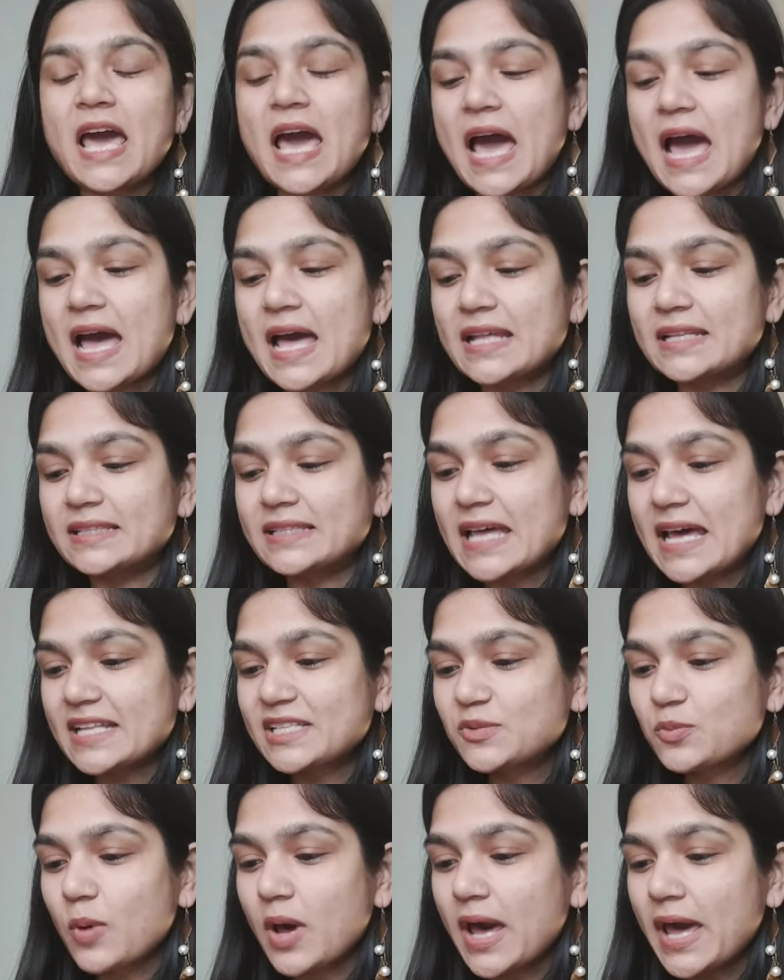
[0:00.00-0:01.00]
and
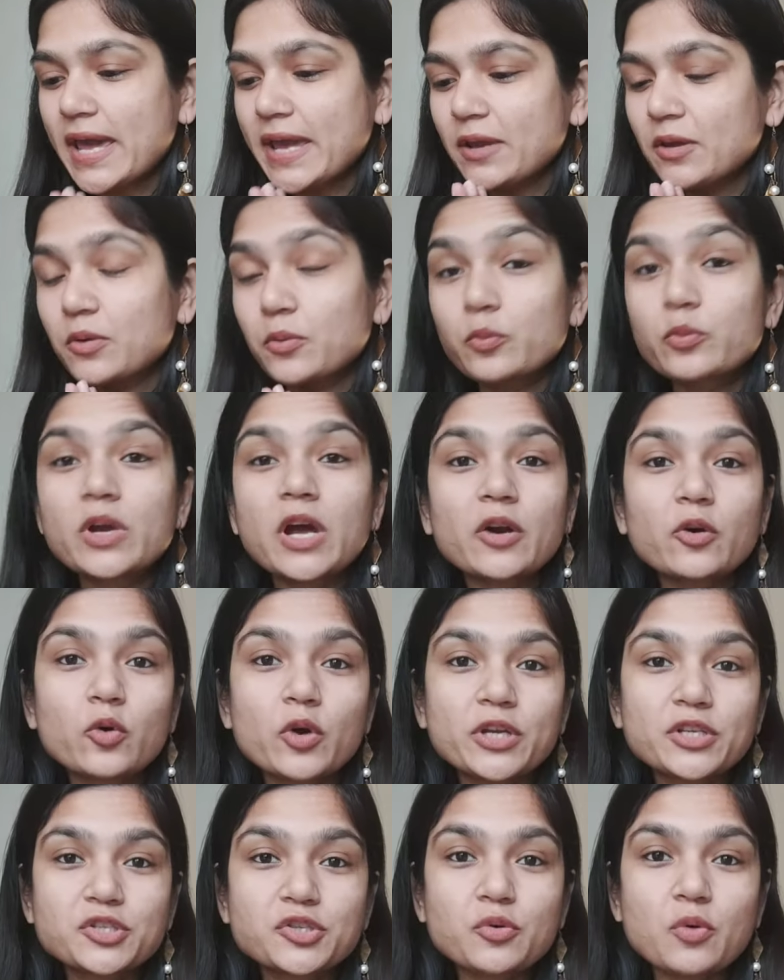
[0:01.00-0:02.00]
that's why we are
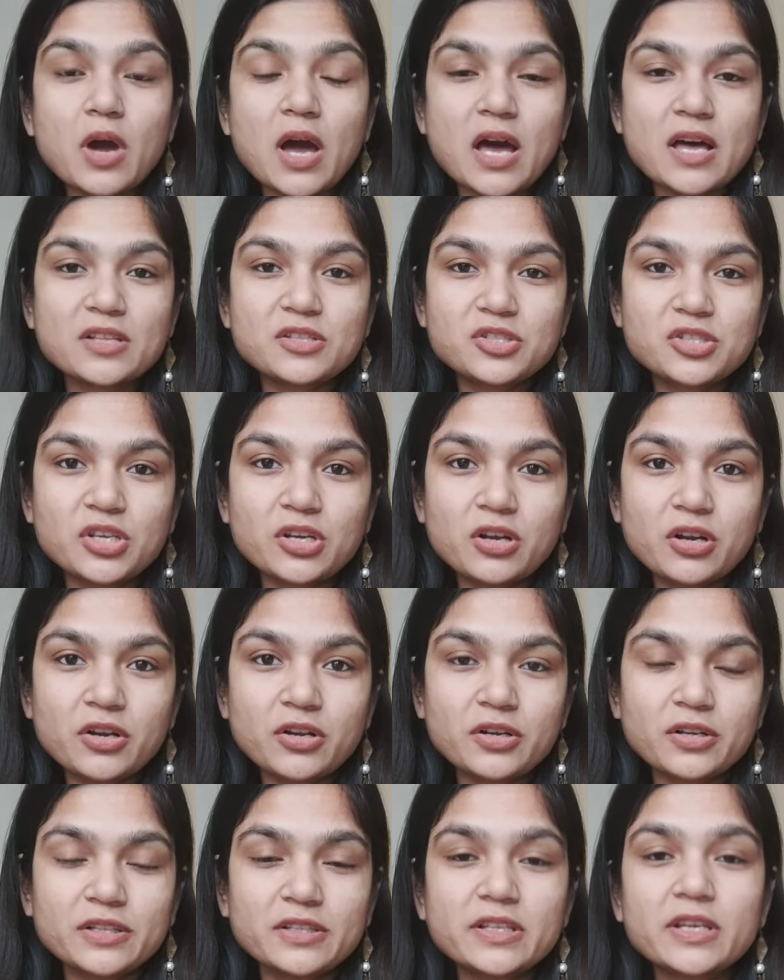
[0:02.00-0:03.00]
going to
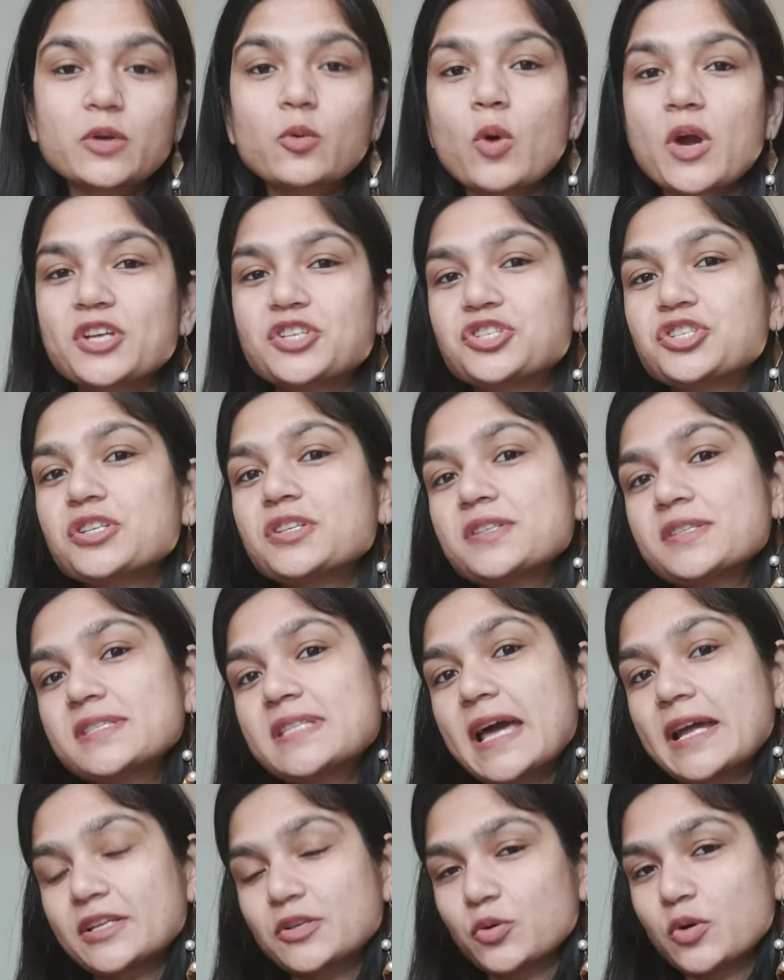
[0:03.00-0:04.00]
answer the questions
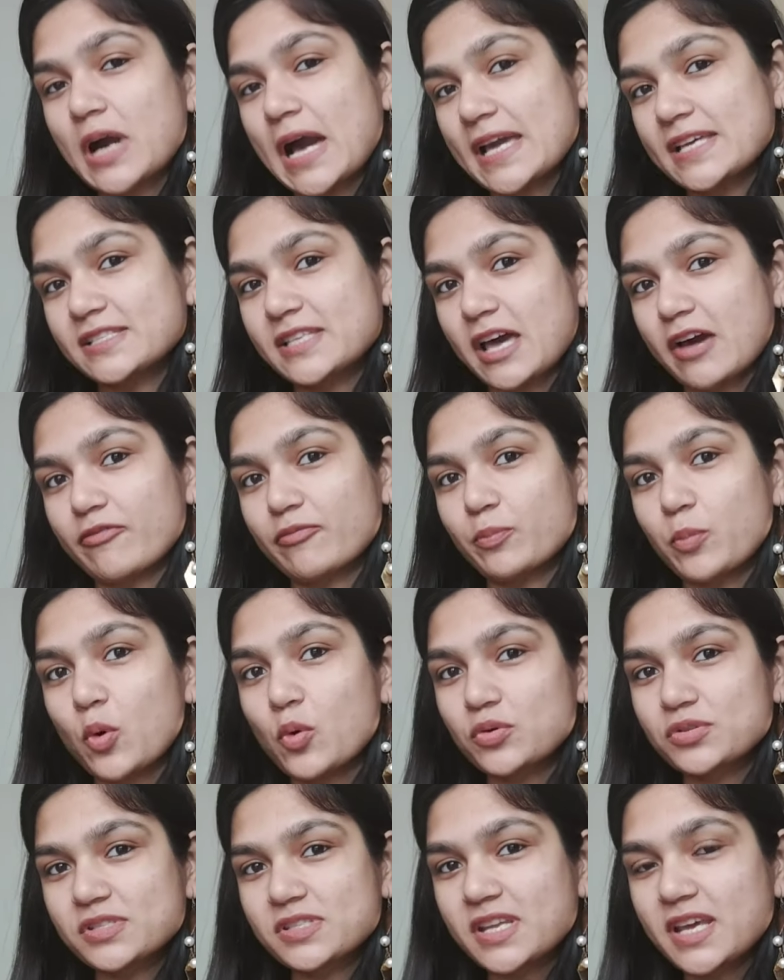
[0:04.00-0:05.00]
that you guys have
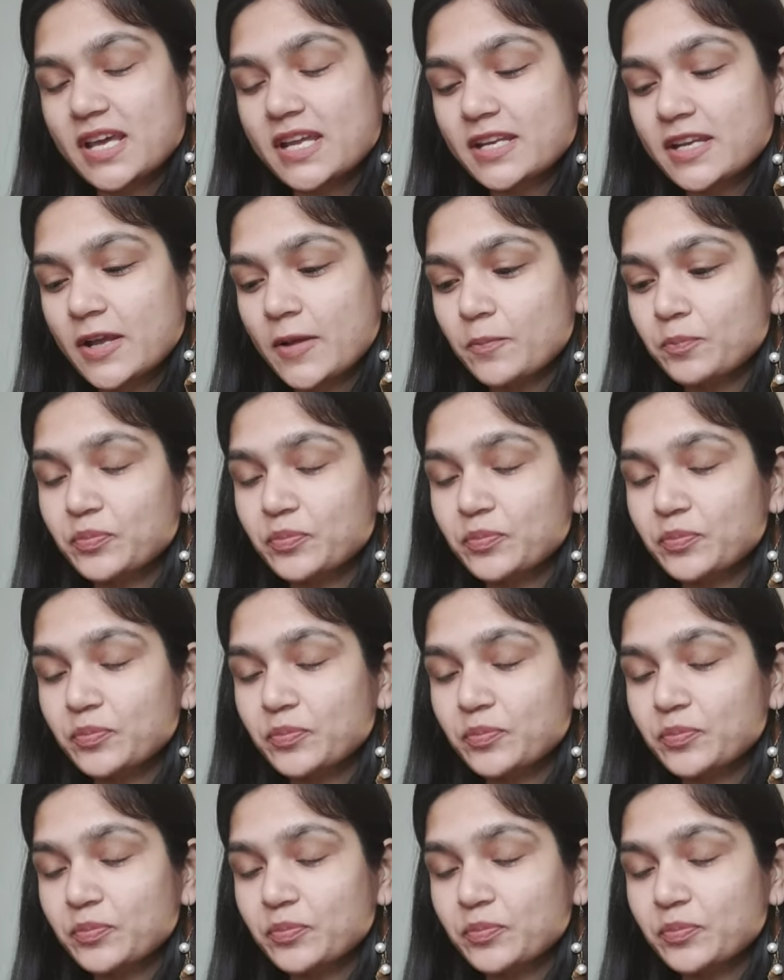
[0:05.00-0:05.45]
posted